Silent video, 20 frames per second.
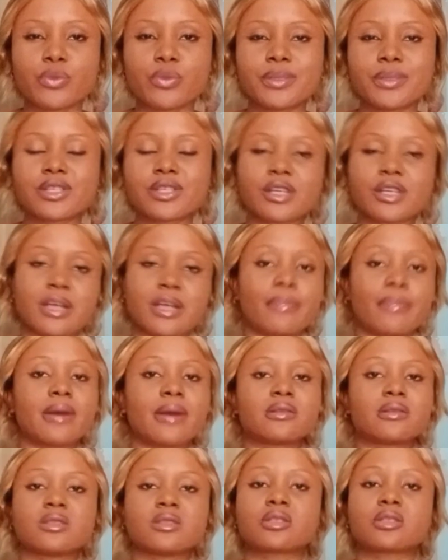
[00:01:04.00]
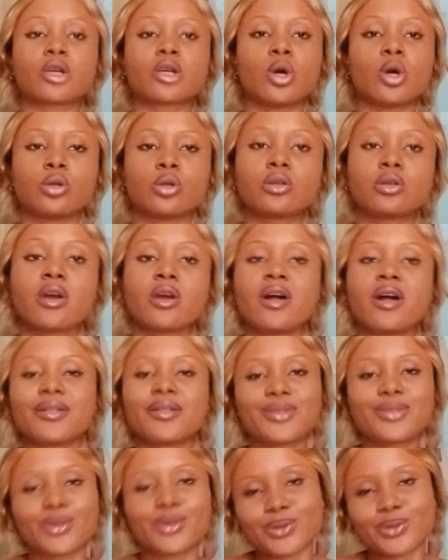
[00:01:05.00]
be talking about is called
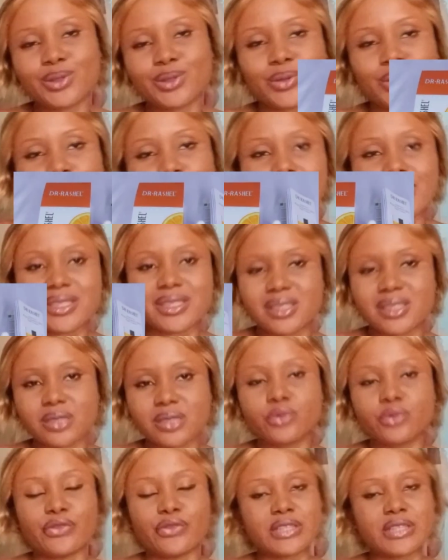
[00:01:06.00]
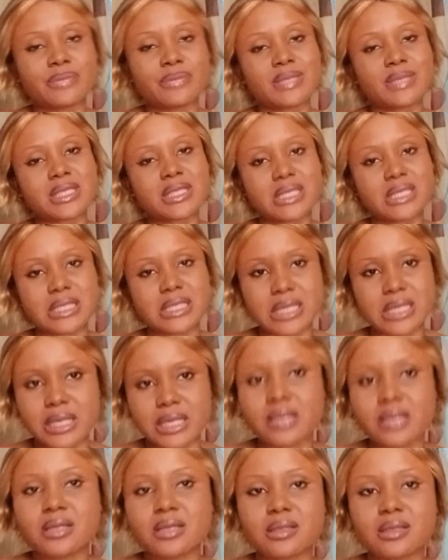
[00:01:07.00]
Dr. Rashel Vitamin C
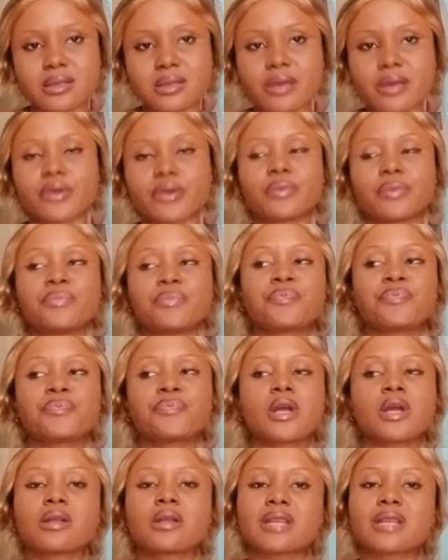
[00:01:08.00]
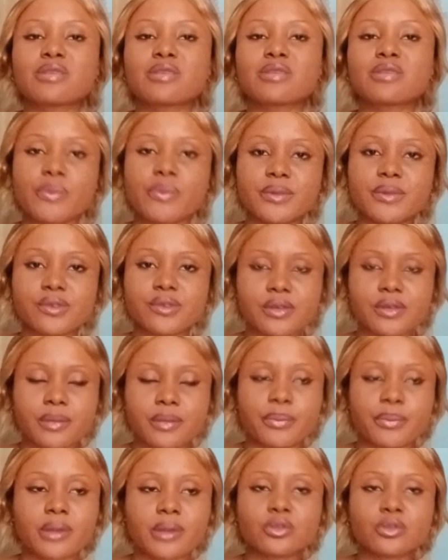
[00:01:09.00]
Serum. That's what we'll be talking
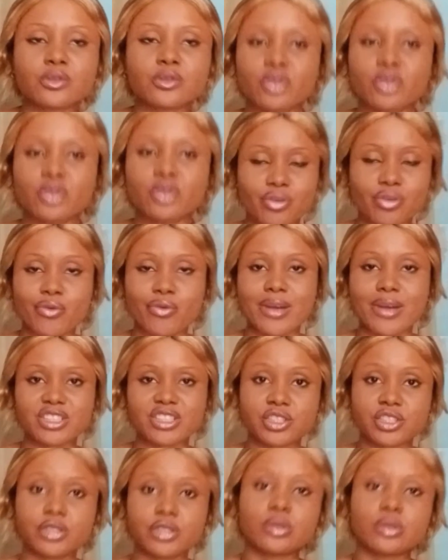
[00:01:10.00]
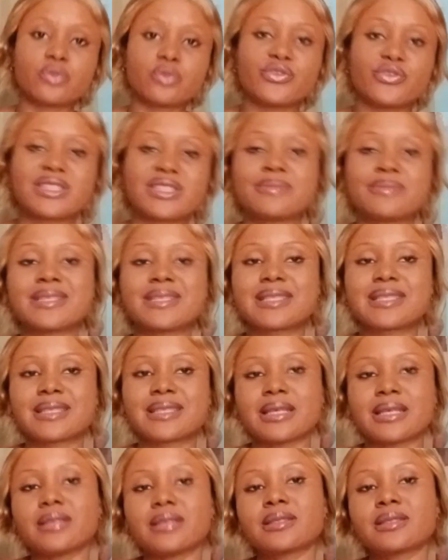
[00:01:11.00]
about, Dr. Rashel Vitamin
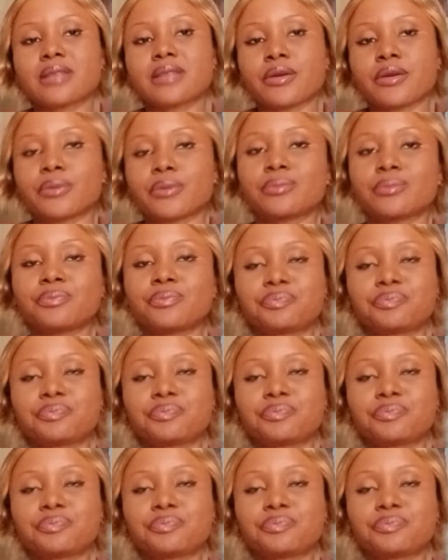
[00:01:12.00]
C Serum.